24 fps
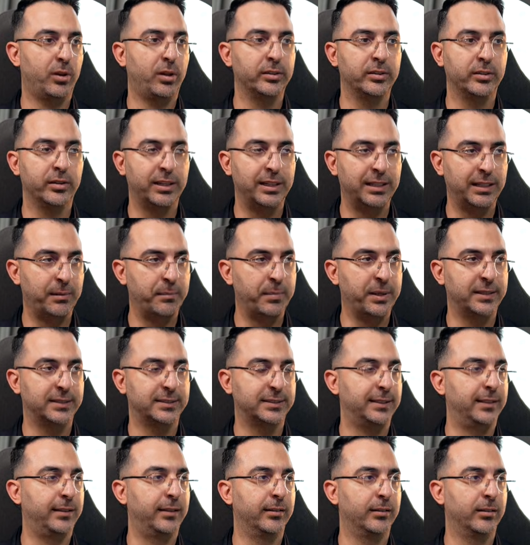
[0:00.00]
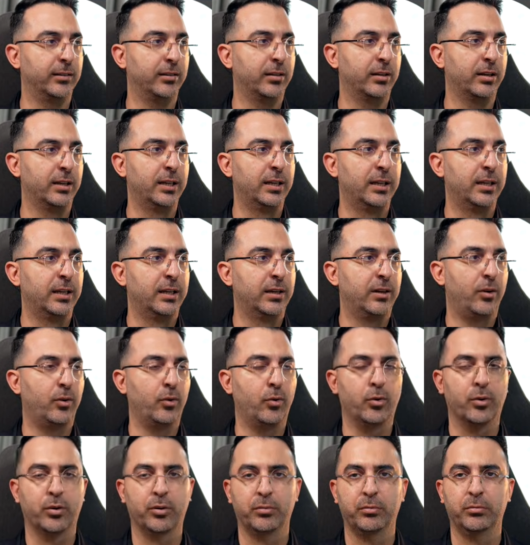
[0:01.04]
other elements here
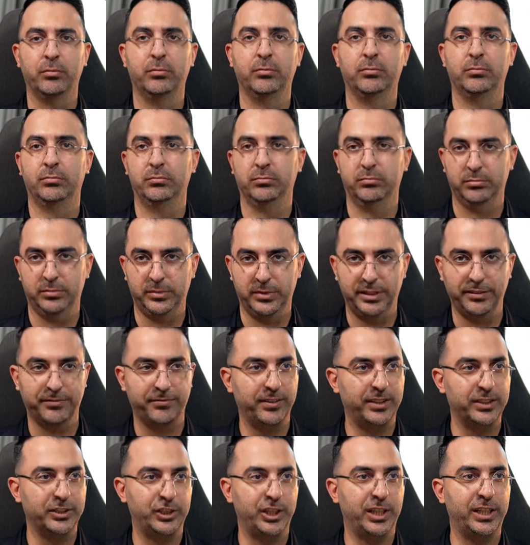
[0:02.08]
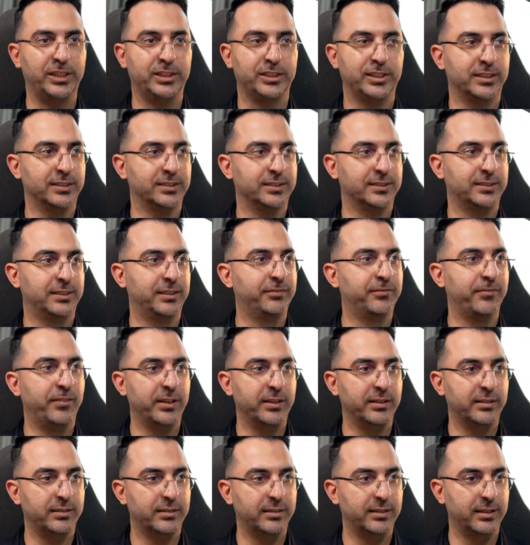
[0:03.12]
or different changes,
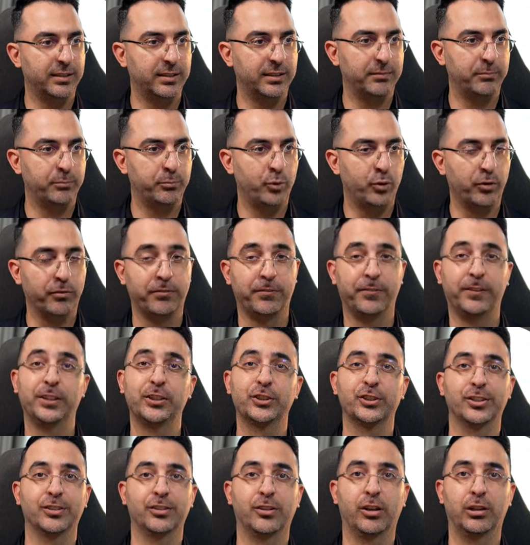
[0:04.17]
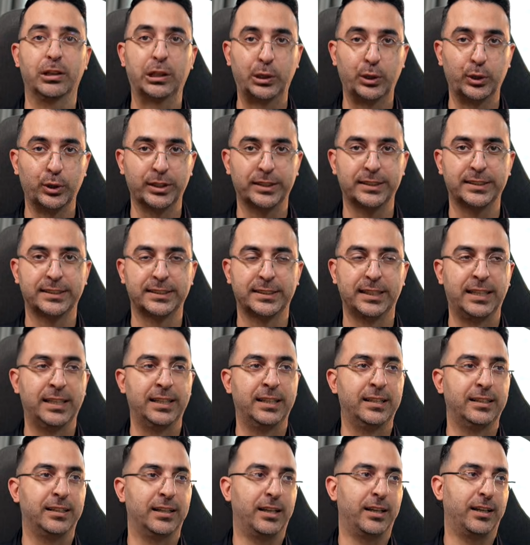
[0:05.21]
different professional looks.
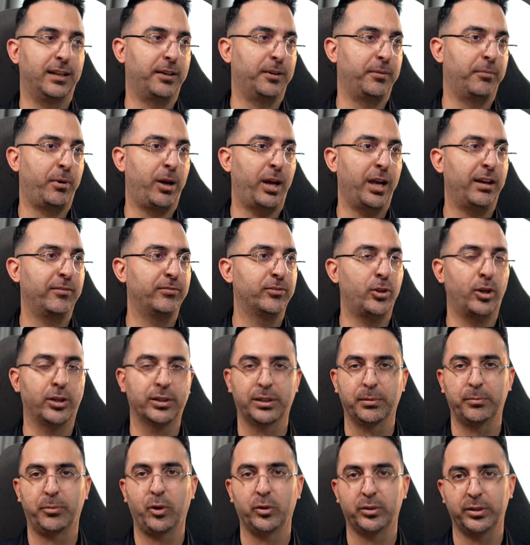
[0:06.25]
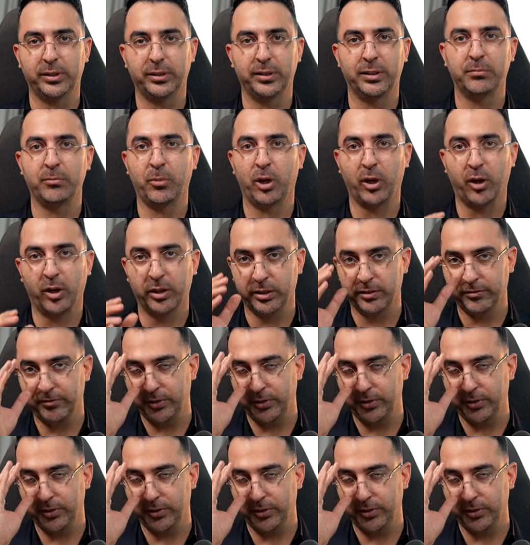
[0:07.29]
Uh, I have talked about it in my other